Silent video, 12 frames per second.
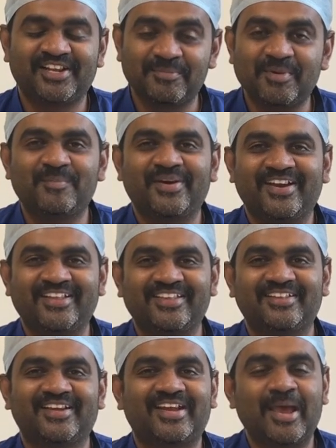remember
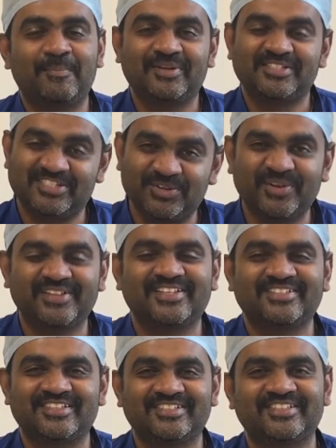anything that happens during
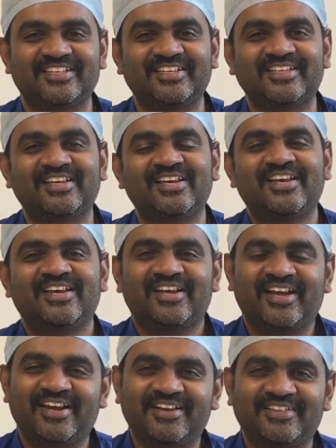the surgery,
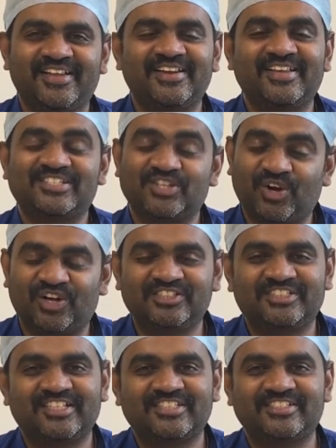and then his
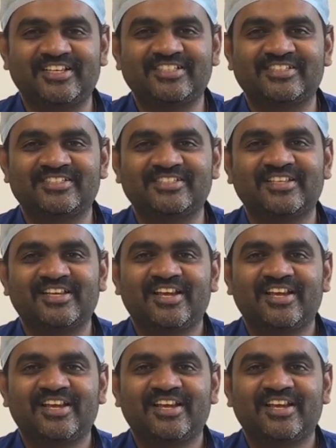consciousness.